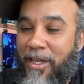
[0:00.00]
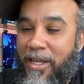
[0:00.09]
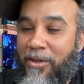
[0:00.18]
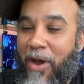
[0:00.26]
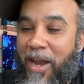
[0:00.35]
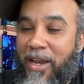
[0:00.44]

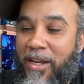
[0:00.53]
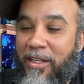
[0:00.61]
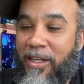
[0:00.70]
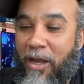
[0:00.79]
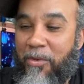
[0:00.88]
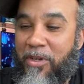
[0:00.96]
Do I need to
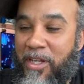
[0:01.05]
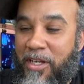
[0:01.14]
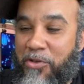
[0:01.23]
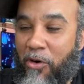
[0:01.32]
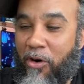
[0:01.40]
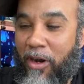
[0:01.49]
come to
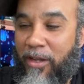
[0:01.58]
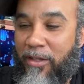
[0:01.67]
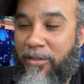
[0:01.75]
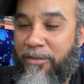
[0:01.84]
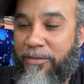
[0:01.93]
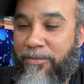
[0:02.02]
Detroit?
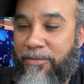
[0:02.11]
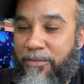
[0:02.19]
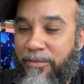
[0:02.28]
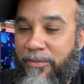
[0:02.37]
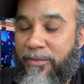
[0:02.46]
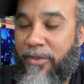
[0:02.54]

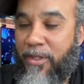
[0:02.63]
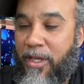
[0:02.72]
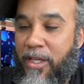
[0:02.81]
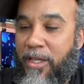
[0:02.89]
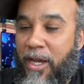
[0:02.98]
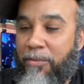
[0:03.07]

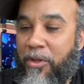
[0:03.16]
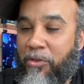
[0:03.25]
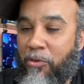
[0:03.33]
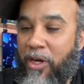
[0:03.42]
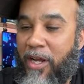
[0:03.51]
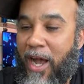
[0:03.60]
You up
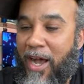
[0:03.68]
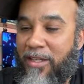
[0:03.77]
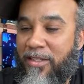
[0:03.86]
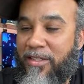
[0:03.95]
three dots.